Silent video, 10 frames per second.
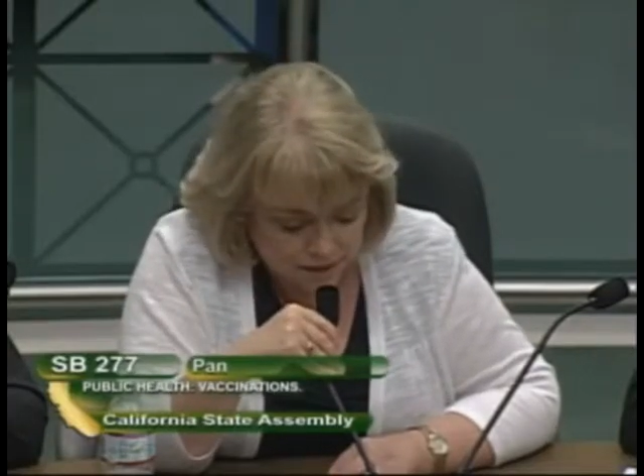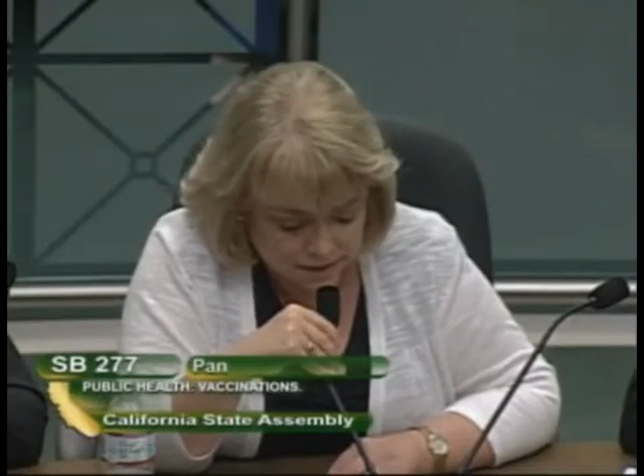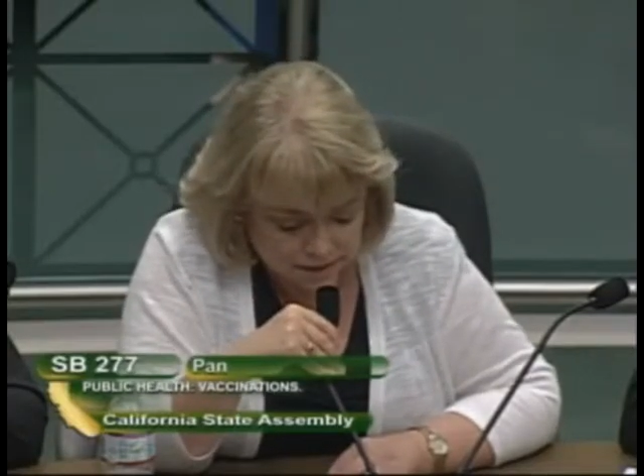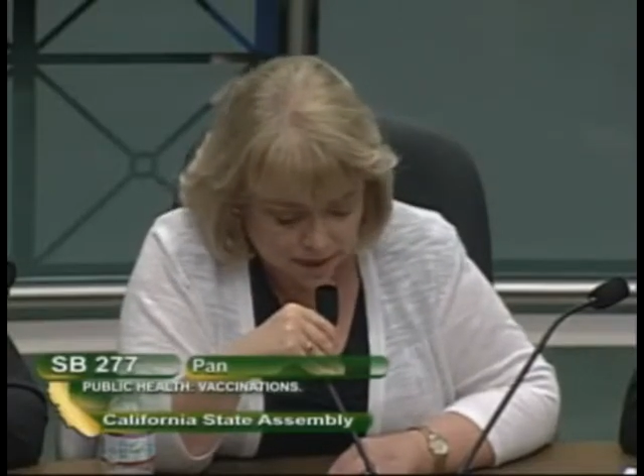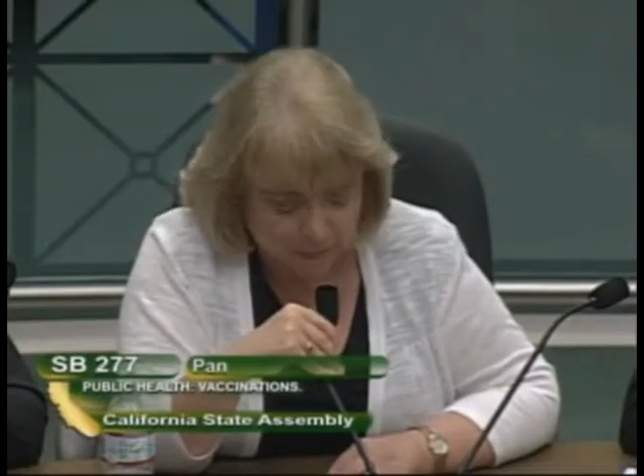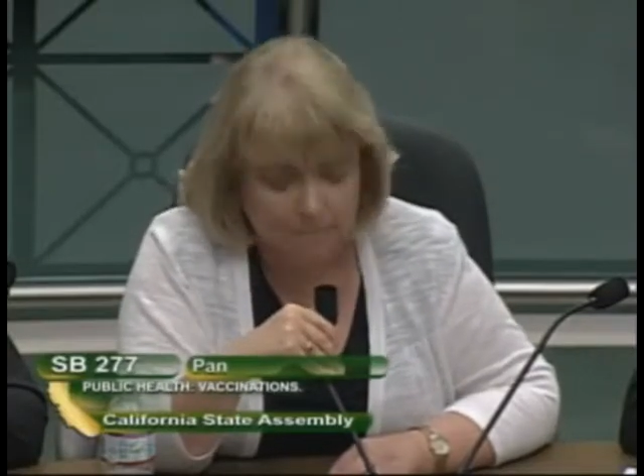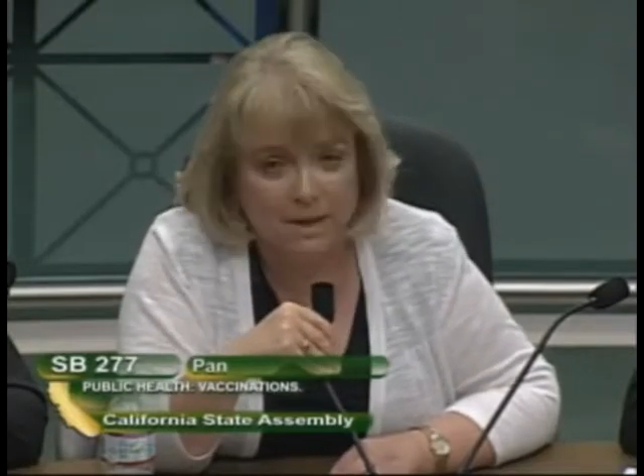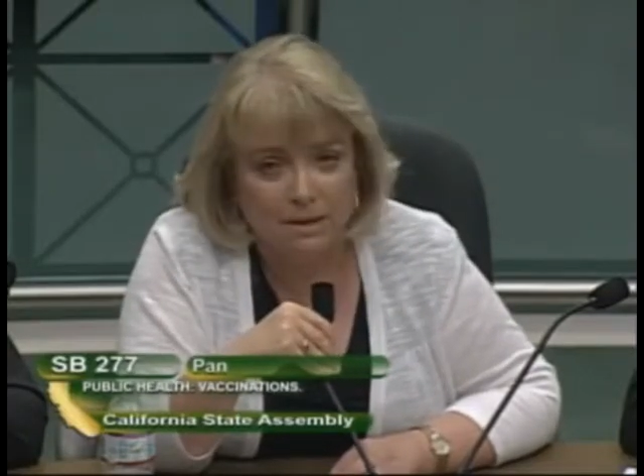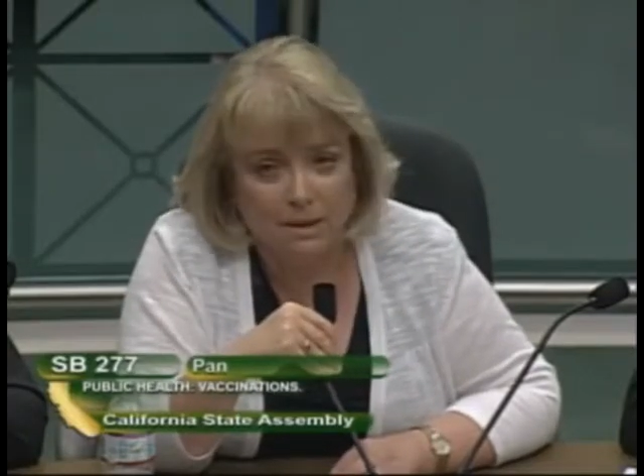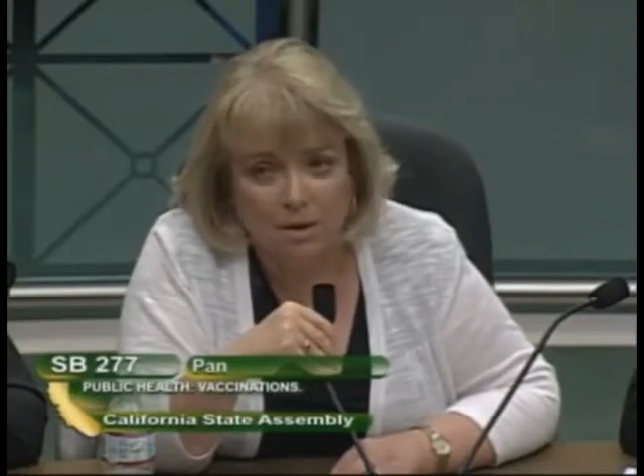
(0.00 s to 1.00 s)
does not
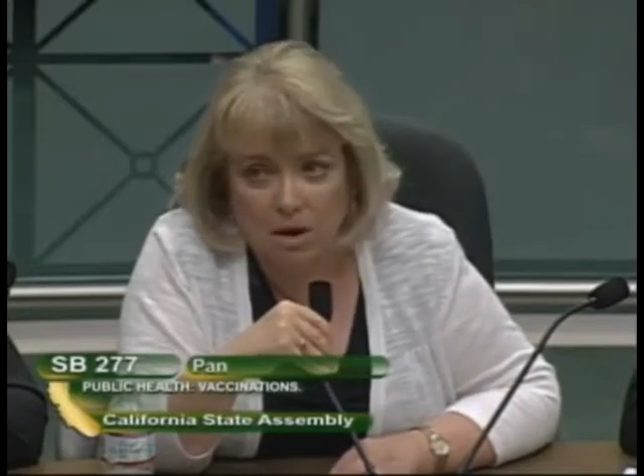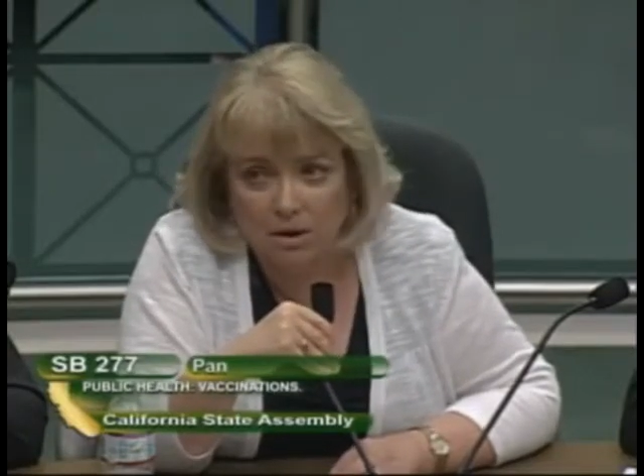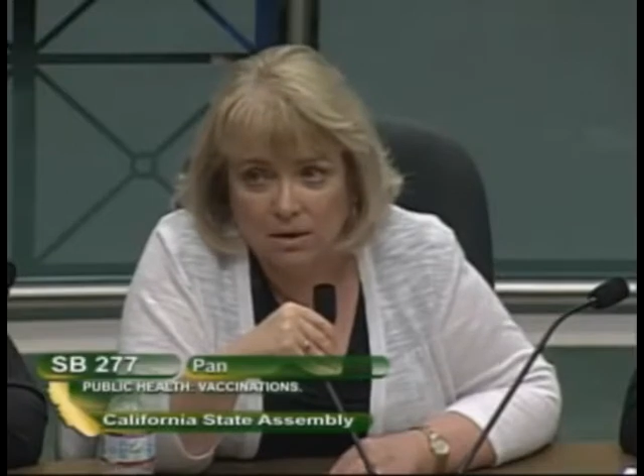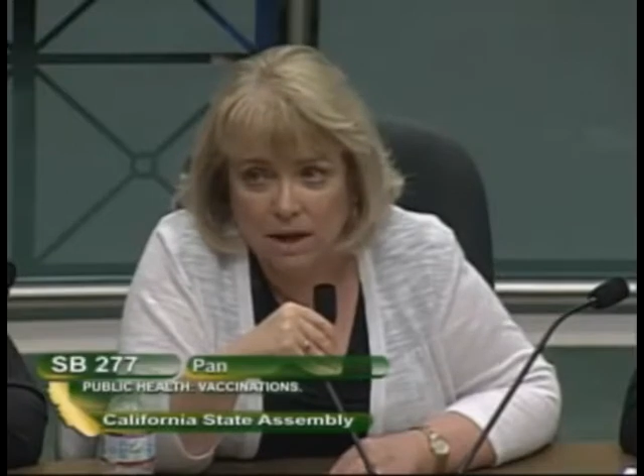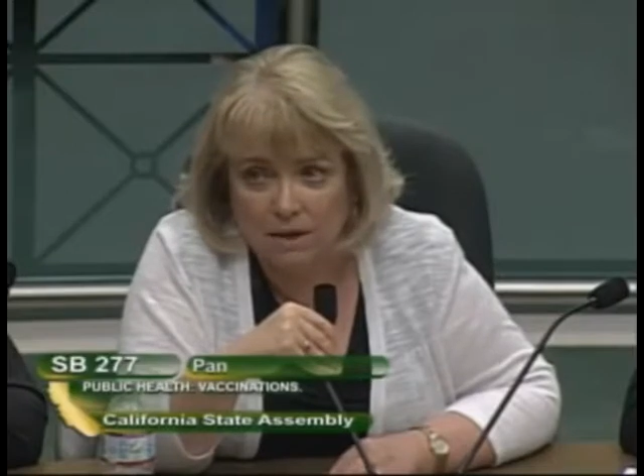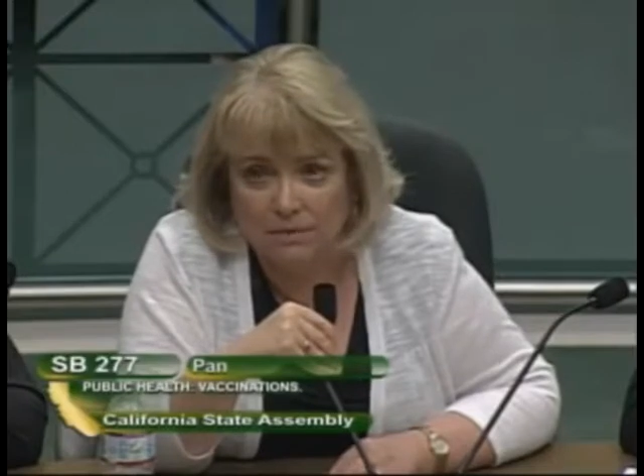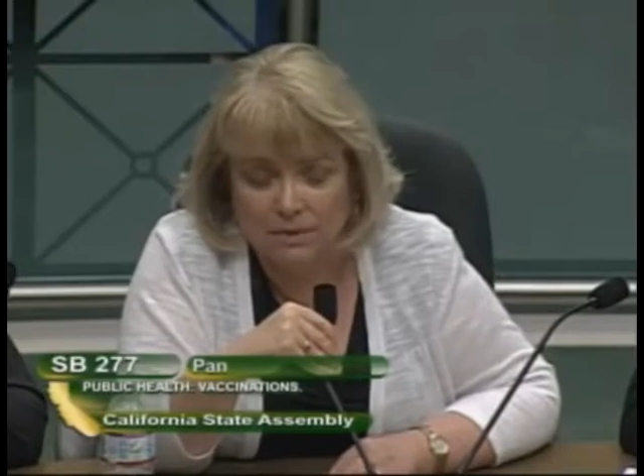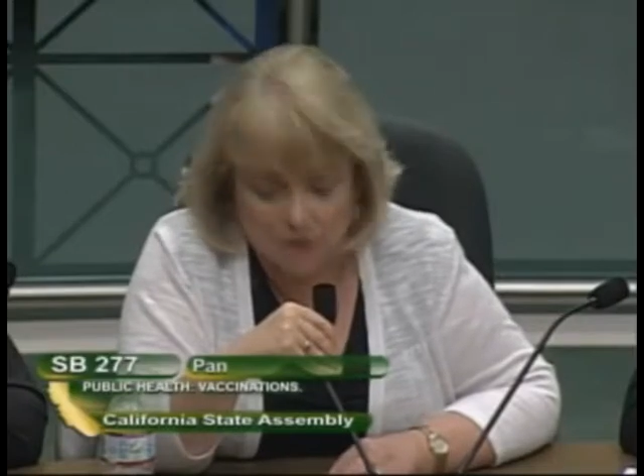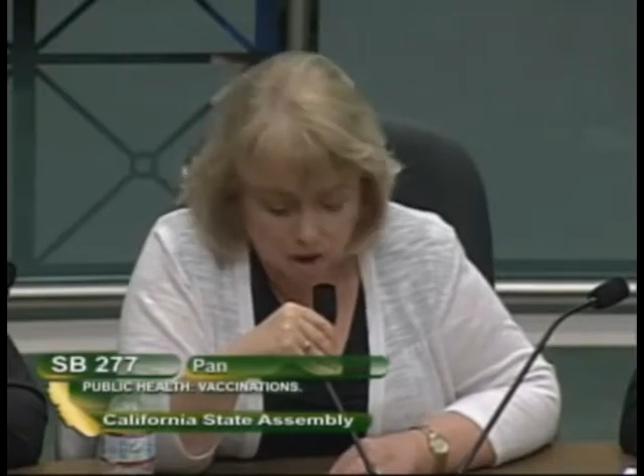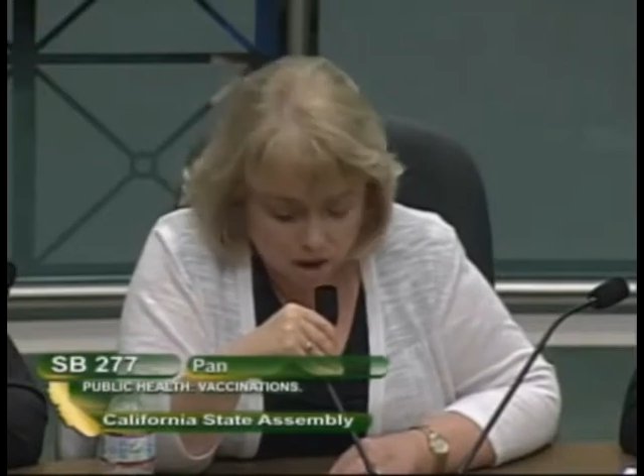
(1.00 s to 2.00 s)
mean that our
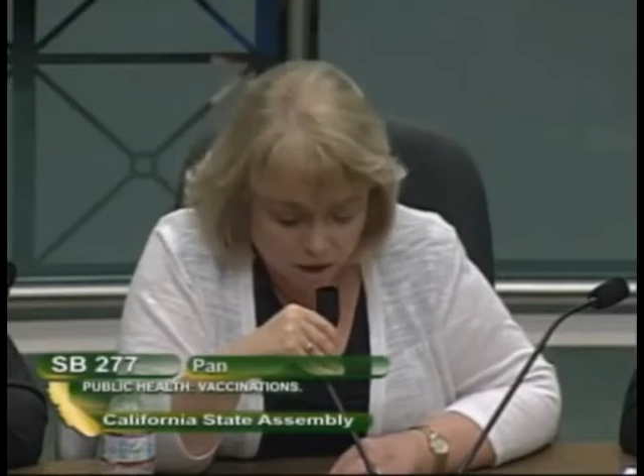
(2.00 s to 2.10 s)
lives